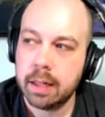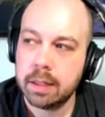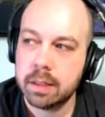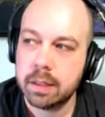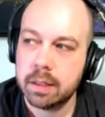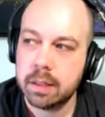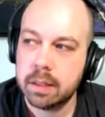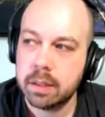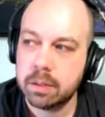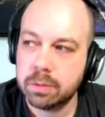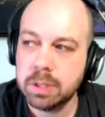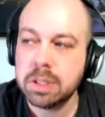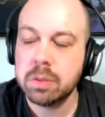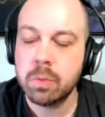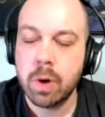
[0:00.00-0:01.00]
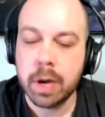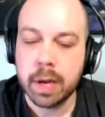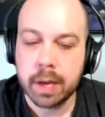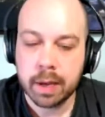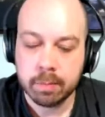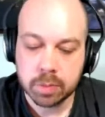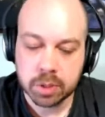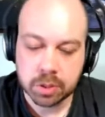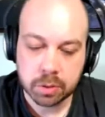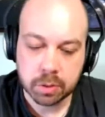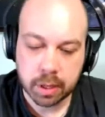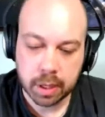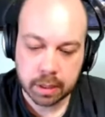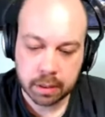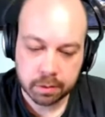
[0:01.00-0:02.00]
And the reason why I'm
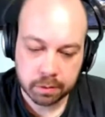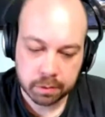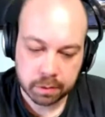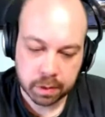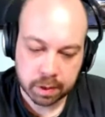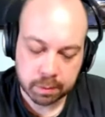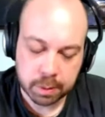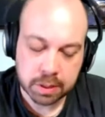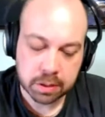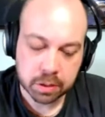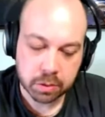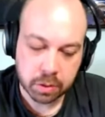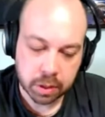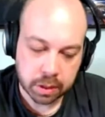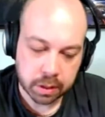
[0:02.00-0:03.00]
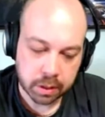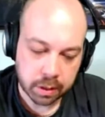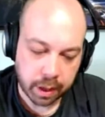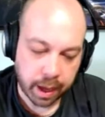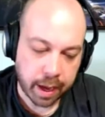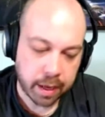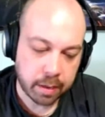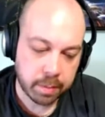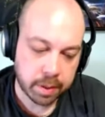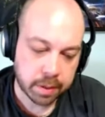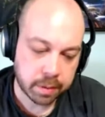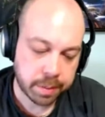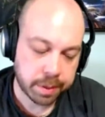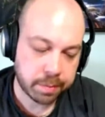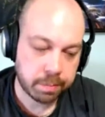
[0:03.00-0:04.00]
so kind of, I've been so
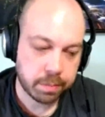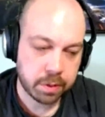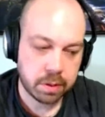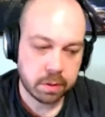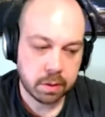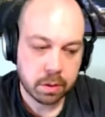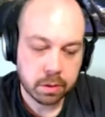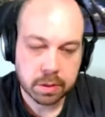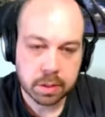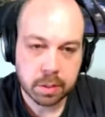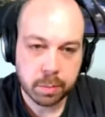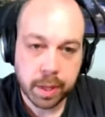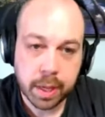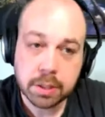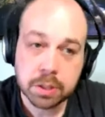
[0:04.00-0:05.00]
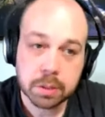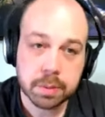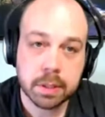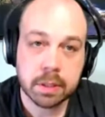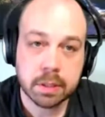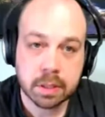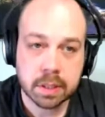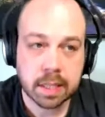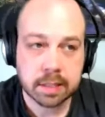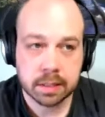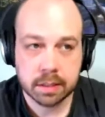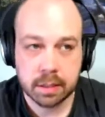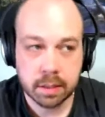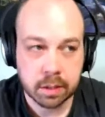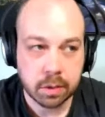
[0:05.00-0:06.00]
adamant about going to the page is because
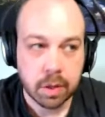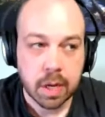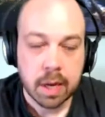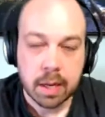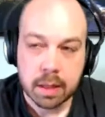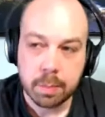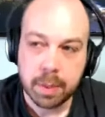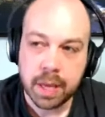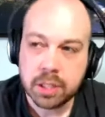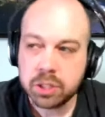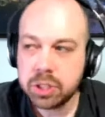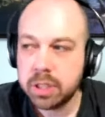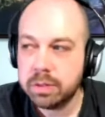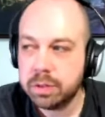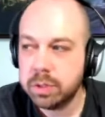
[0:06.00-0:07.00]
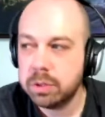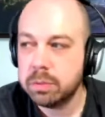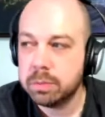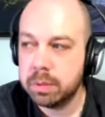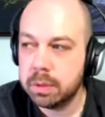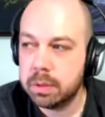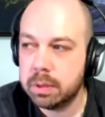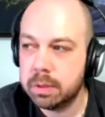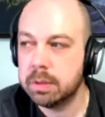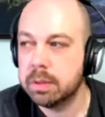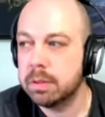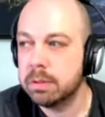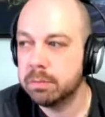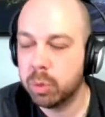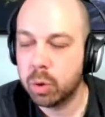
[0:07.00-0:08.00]
that's, you know, the page gives you
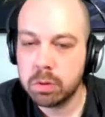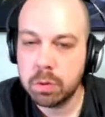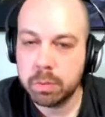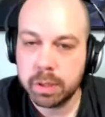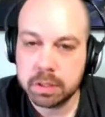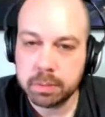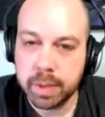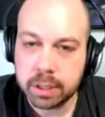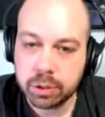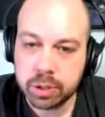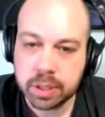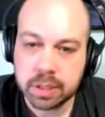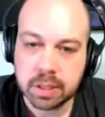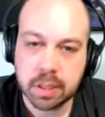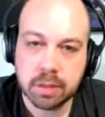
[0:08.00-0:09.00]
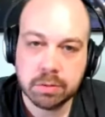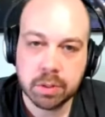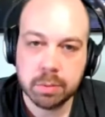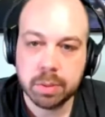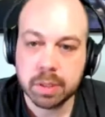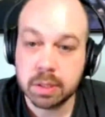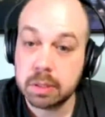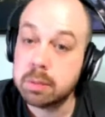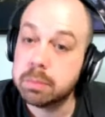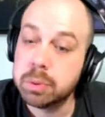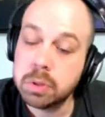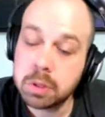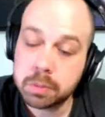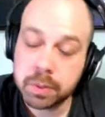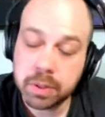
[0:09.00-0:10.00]
more robust metrics. It gives you the ability
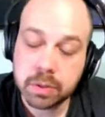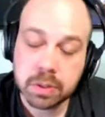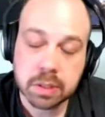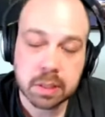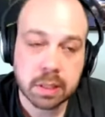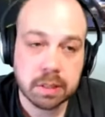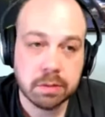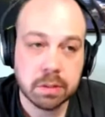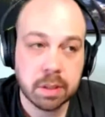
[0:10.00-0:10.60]
to boost posts. Right.